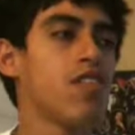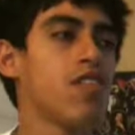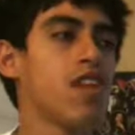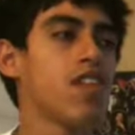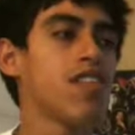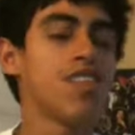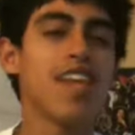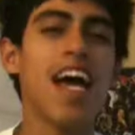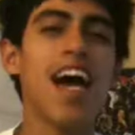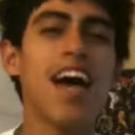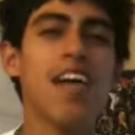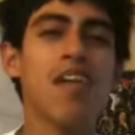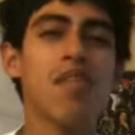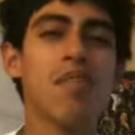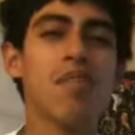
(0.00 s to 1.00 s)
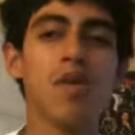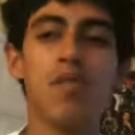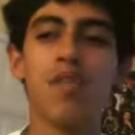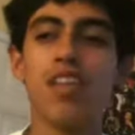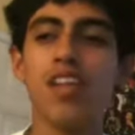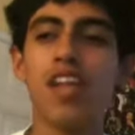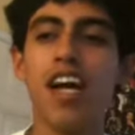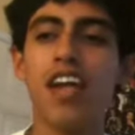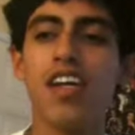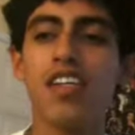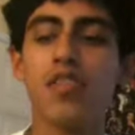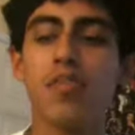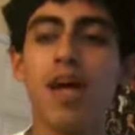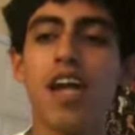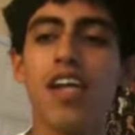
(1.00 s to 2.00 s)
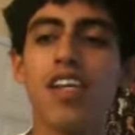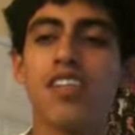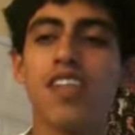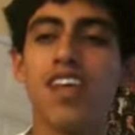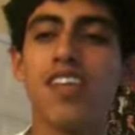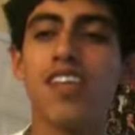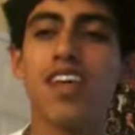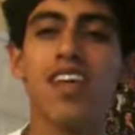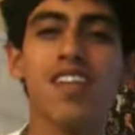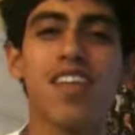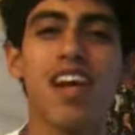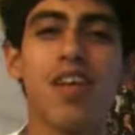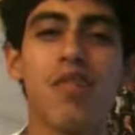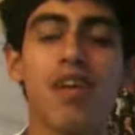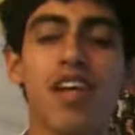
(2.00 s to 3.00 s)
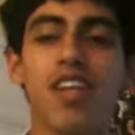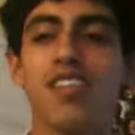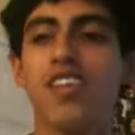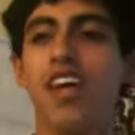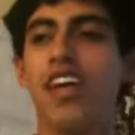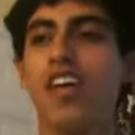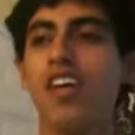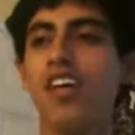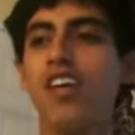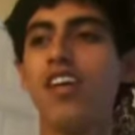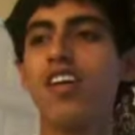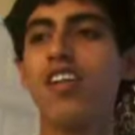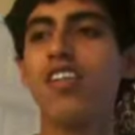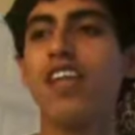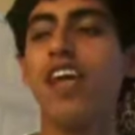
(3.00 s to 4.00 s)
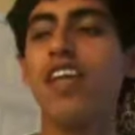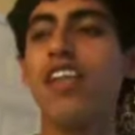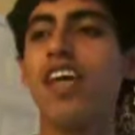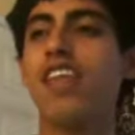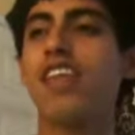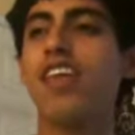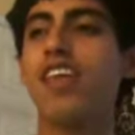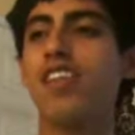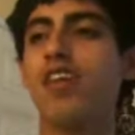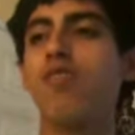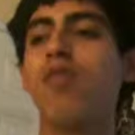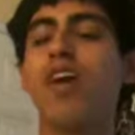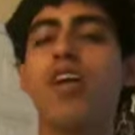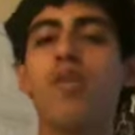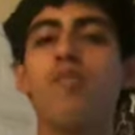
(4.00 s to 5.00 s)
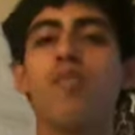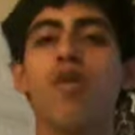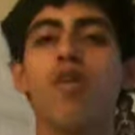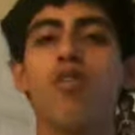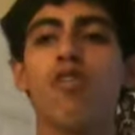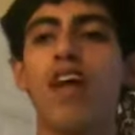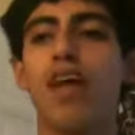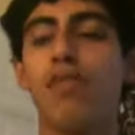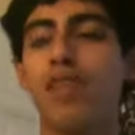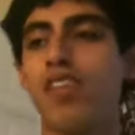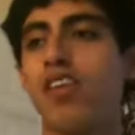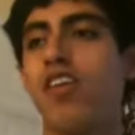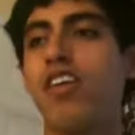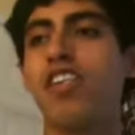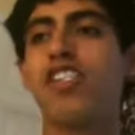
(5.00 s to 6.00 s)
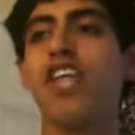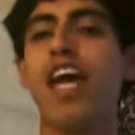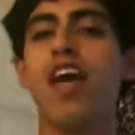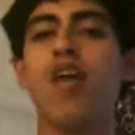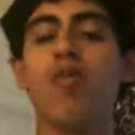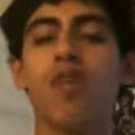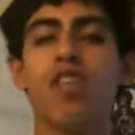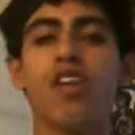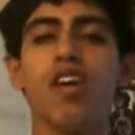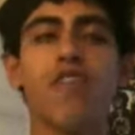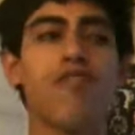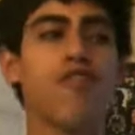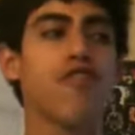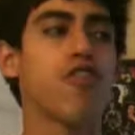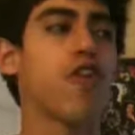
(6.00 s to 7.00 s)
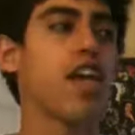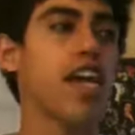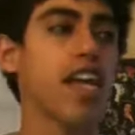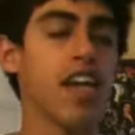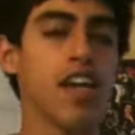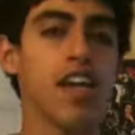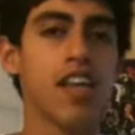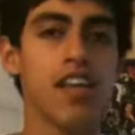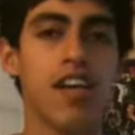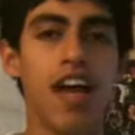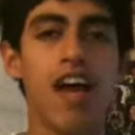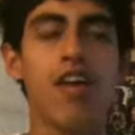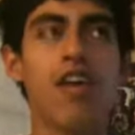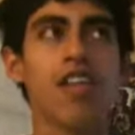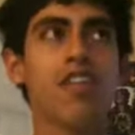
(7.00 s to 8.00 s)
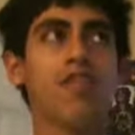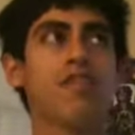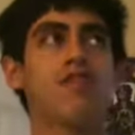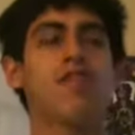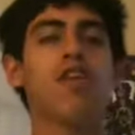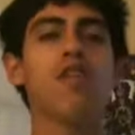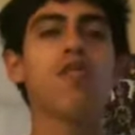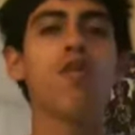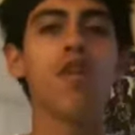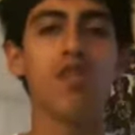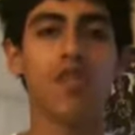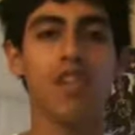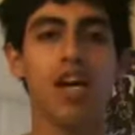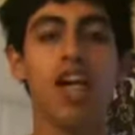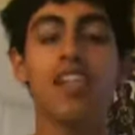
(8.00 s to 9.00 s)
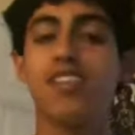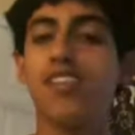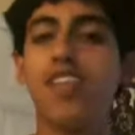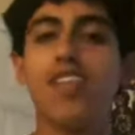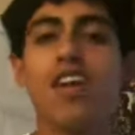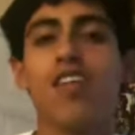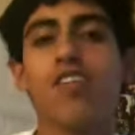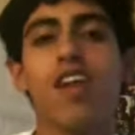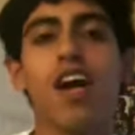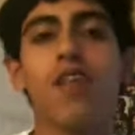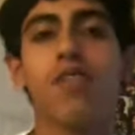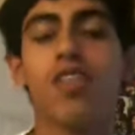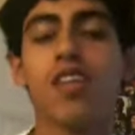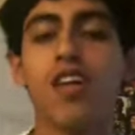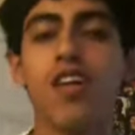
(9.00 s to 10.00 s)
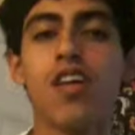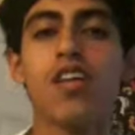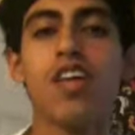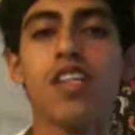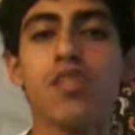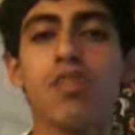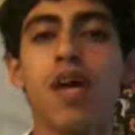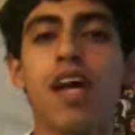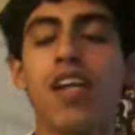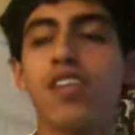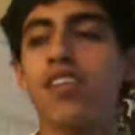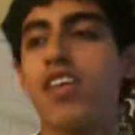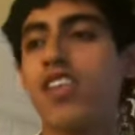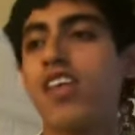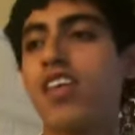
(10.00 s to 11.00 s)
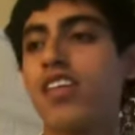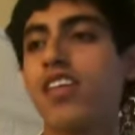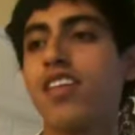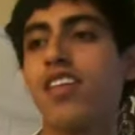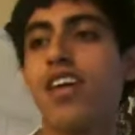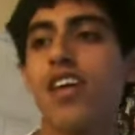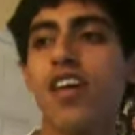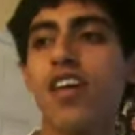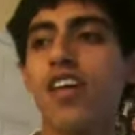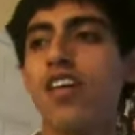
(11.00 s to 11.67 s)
it's sad, but with a lot of Hispanics, they think that way. It's like they think they're running program and they're in jail when they're free and they're out in the free world. I see that a lot with Hispanics. Like, they think, like